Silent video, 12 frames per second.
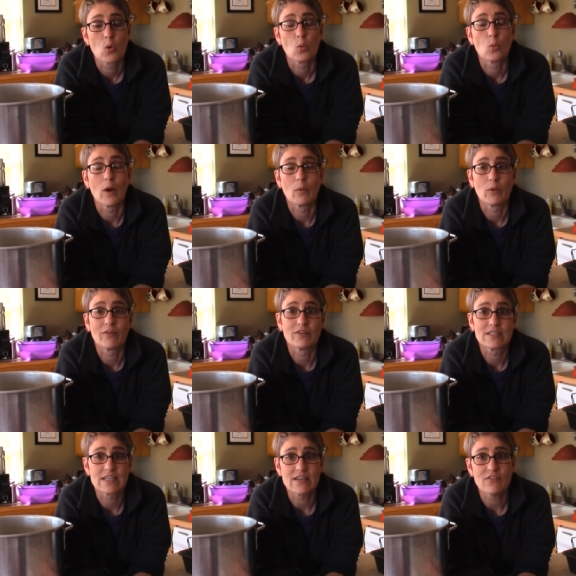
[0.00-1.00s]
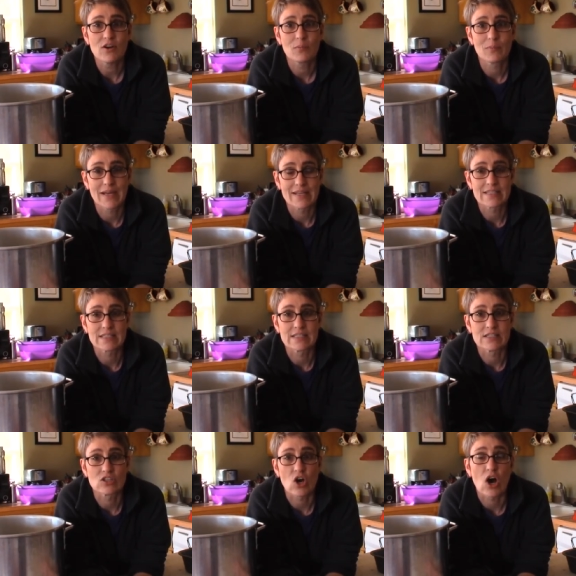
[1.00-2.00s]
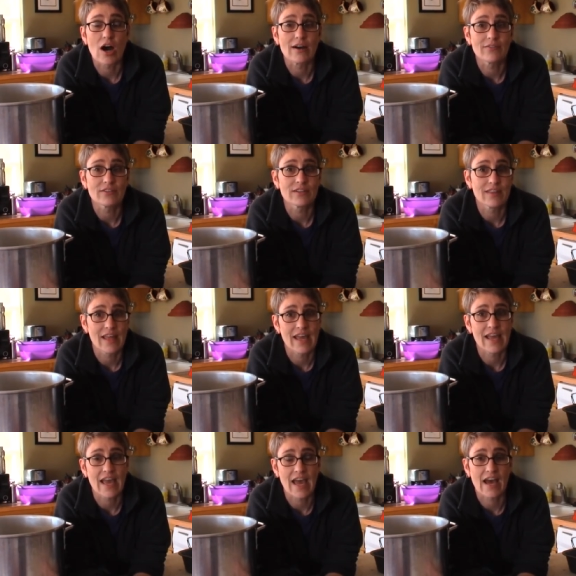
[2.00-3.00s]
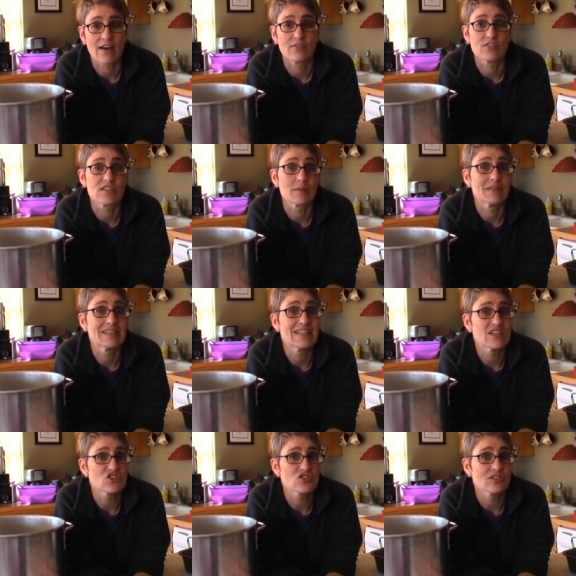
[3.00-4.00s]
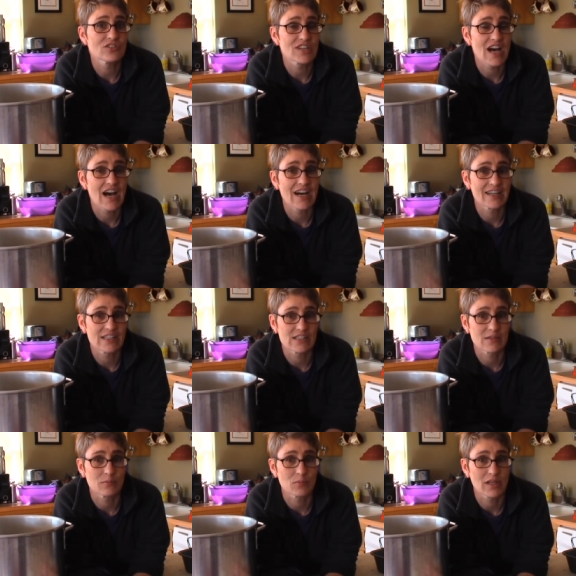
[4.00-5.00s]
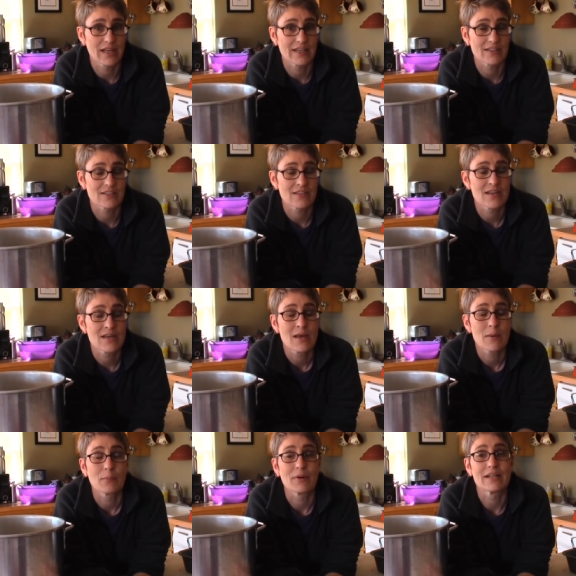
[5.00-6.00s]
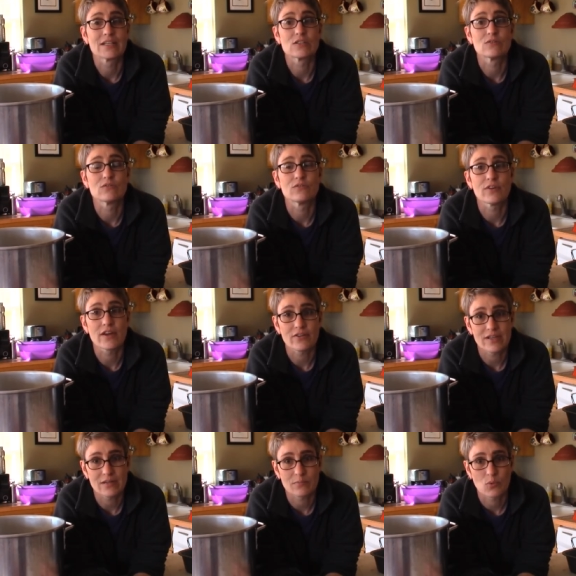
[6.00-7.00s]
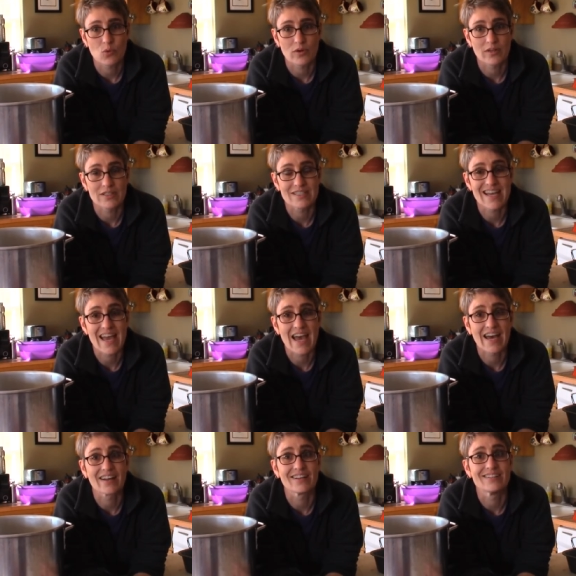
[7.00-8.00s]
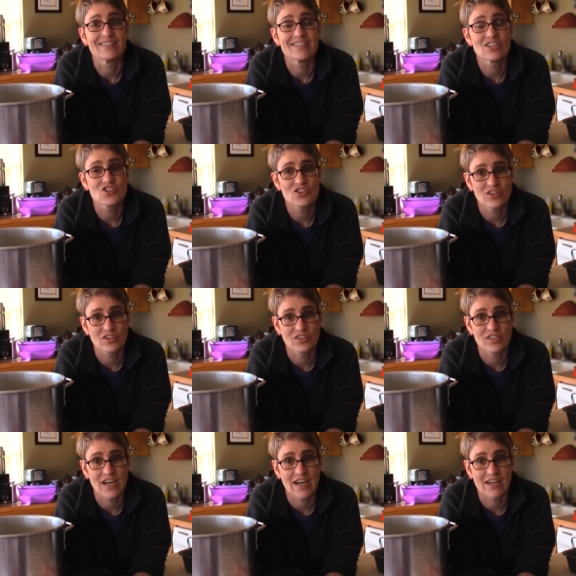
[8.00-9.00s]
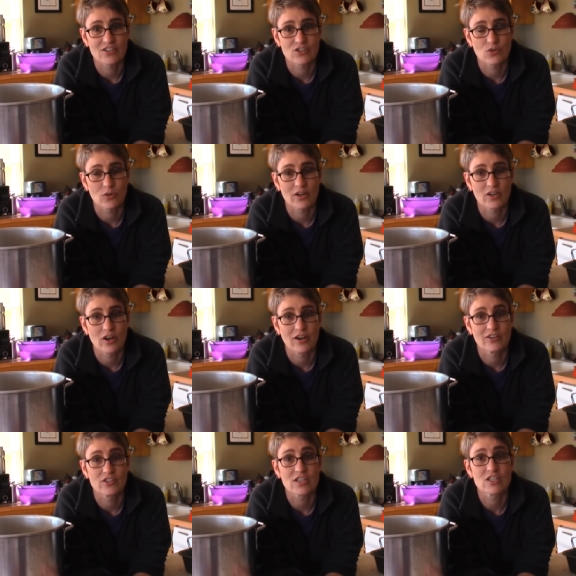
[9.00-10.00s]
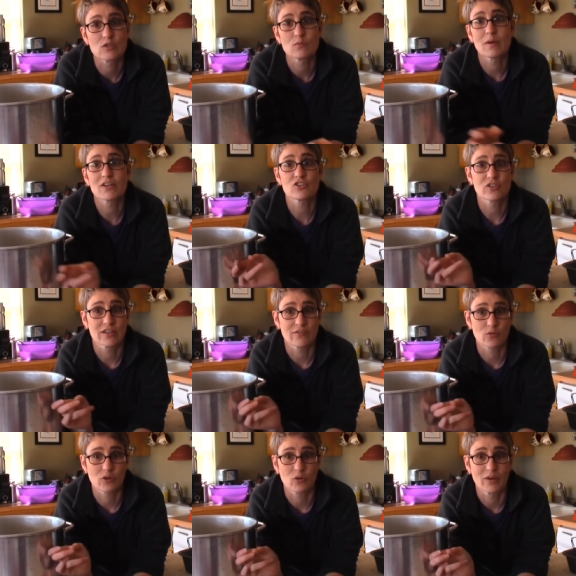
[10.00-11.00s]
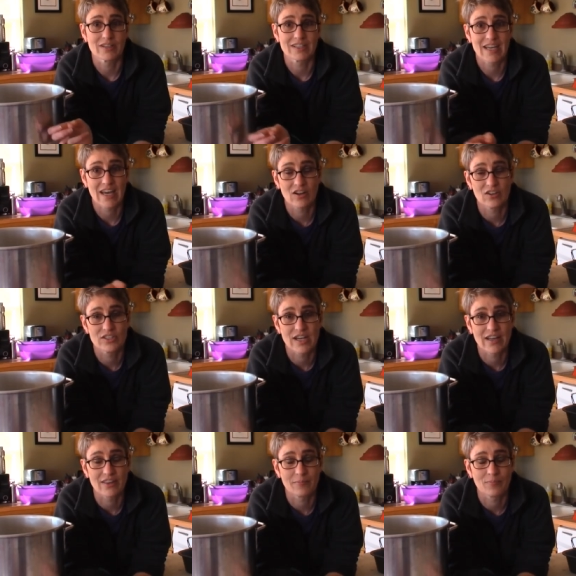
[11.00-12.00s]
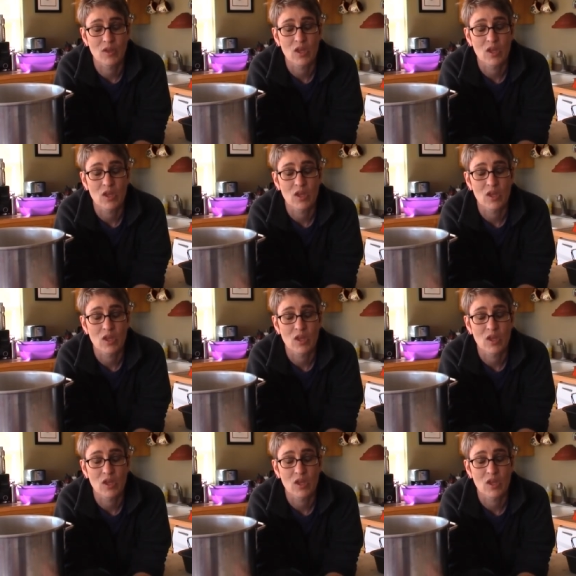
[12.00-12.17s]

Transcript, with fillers: When we receive our bases, often they have some initial ties in place. But it's very important to add additional ties to our yarns, especially if we're going to kettle dye them.